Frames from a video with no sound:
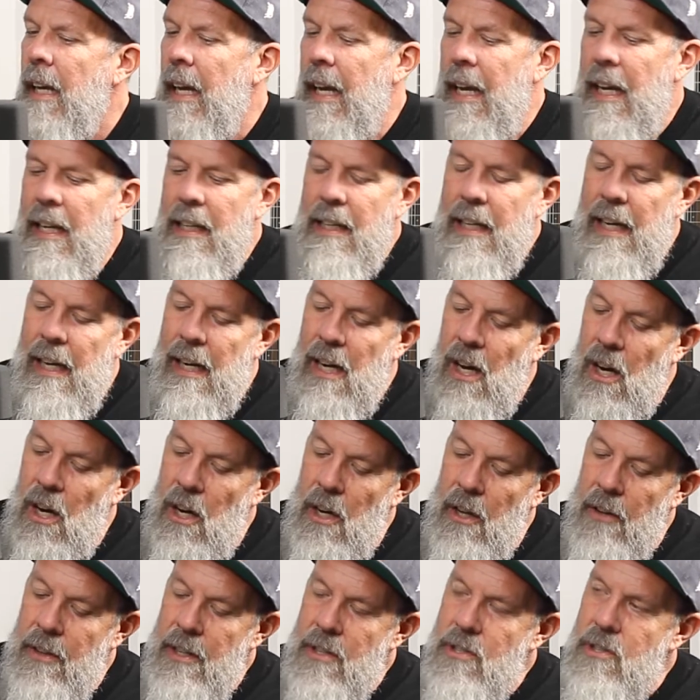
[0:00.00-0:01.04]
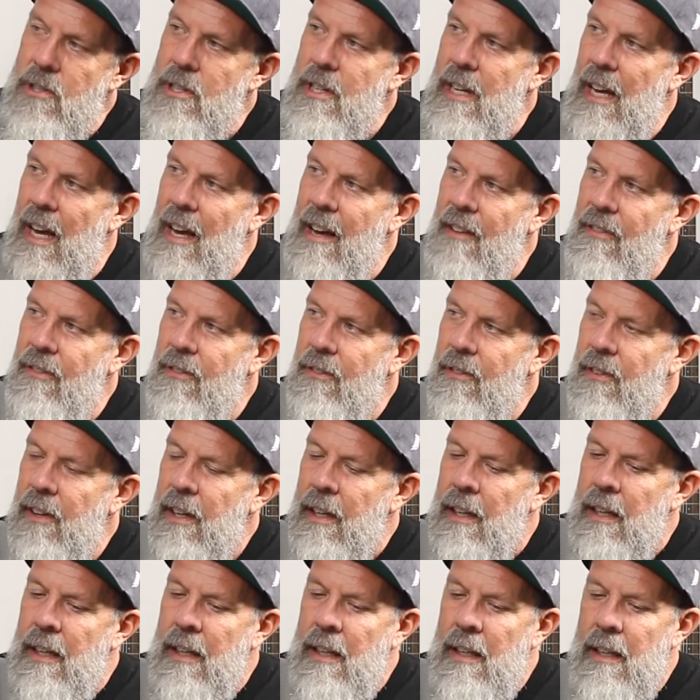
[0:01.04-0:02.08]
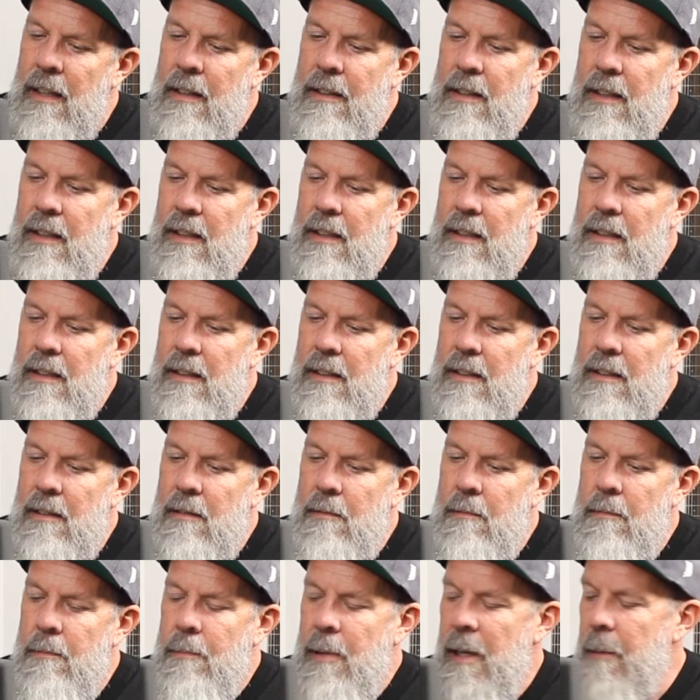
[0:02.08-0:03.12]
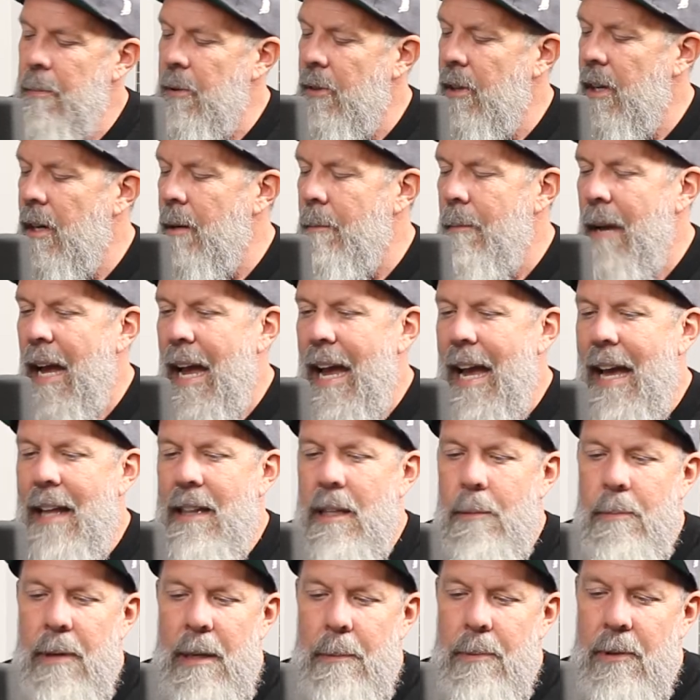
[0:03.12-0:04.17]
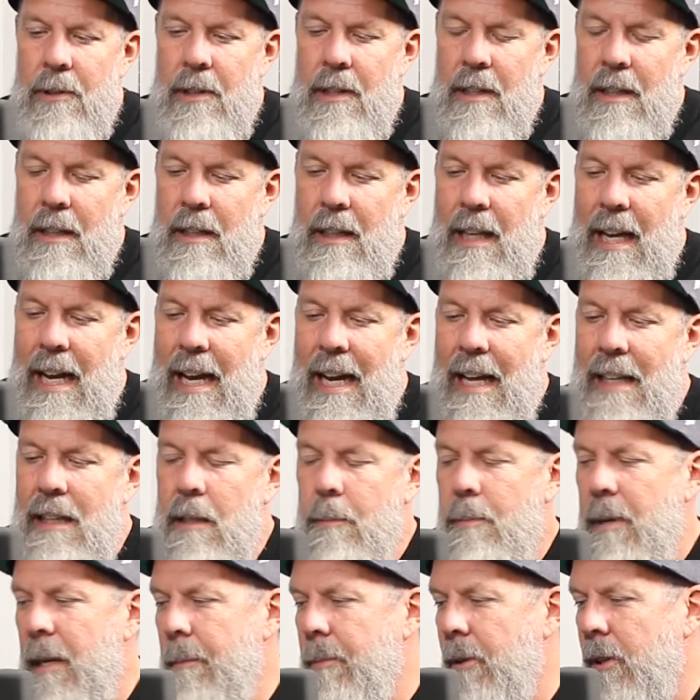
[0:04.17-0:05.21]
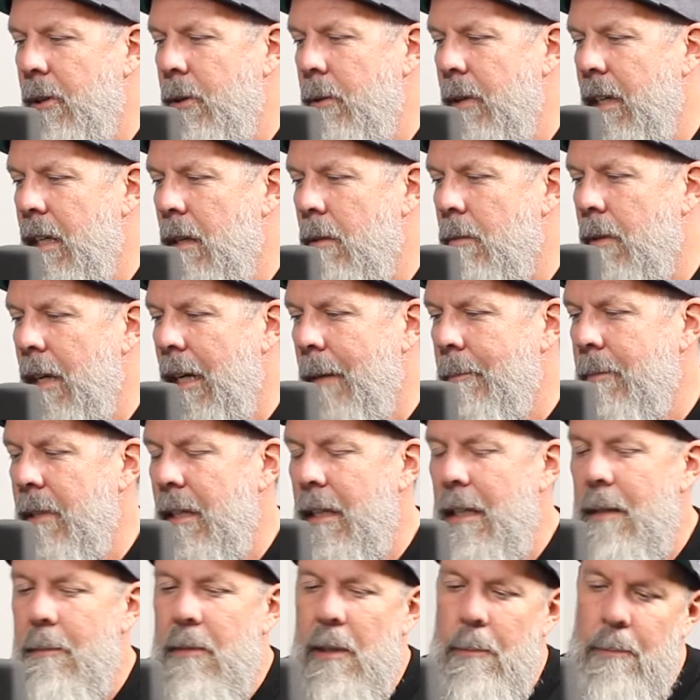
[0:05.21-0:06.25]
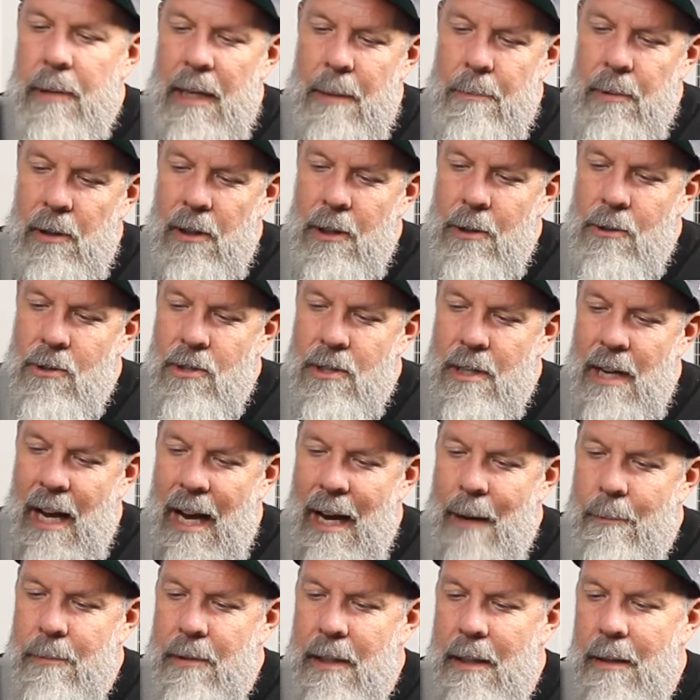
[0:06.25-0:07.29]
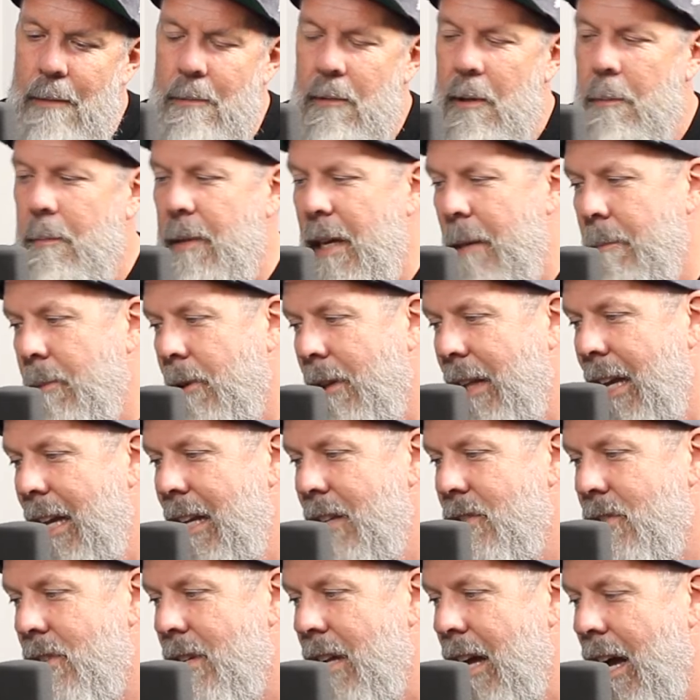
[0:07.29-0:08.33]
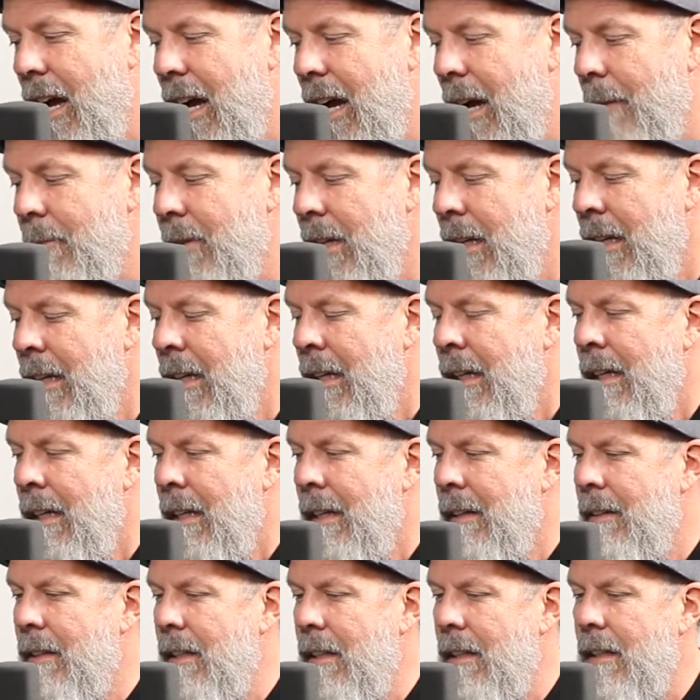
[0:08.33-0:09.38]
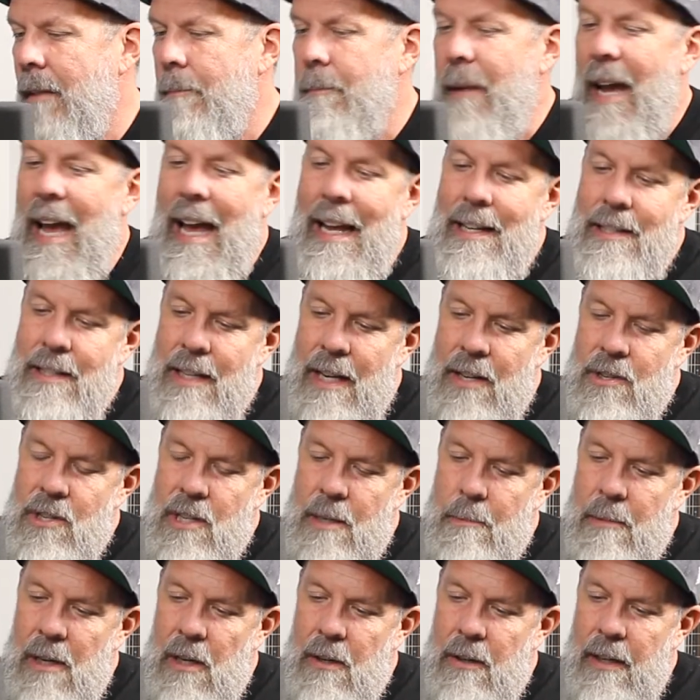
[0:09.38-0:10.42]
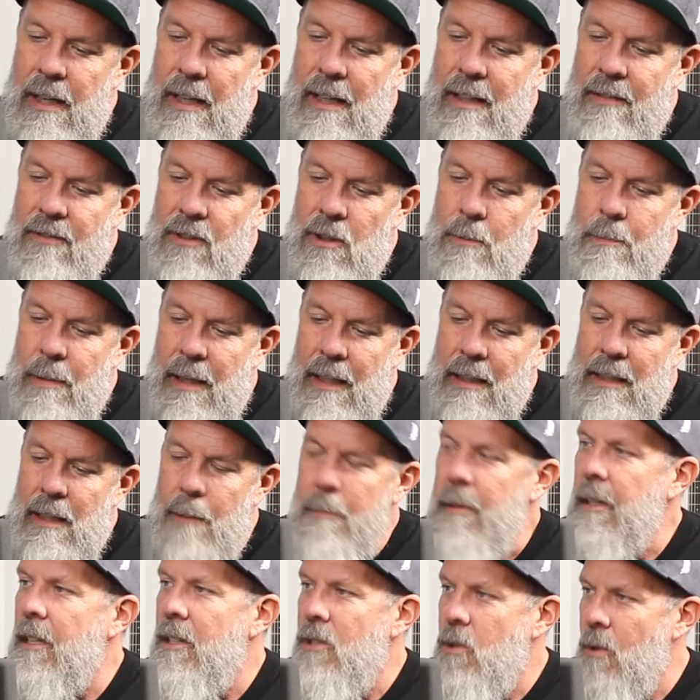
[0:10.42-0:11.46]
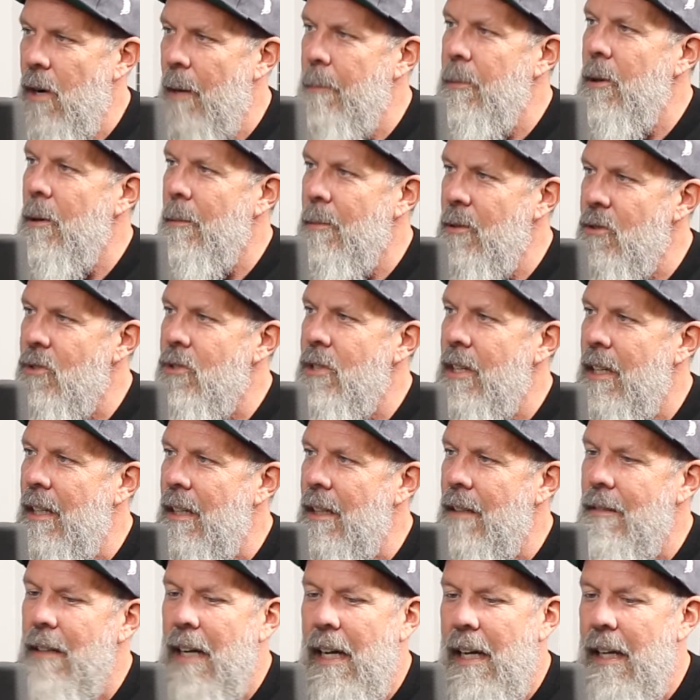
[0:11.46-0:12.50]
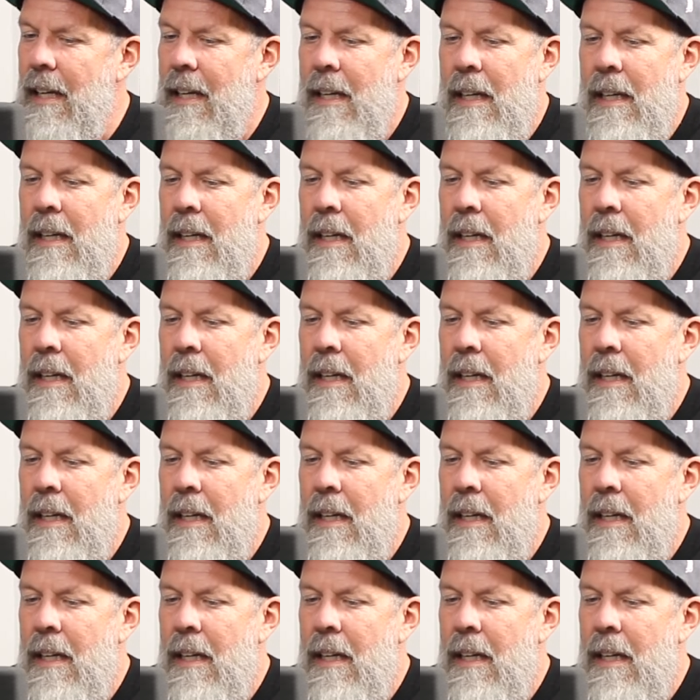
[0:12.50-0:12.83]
And yet all this stuff, the people that are mad, the people that are glad, the people who interrupted him, the people who stopped him, the people he stopped, the bad testimony of you picked up a disreputable sinner, right?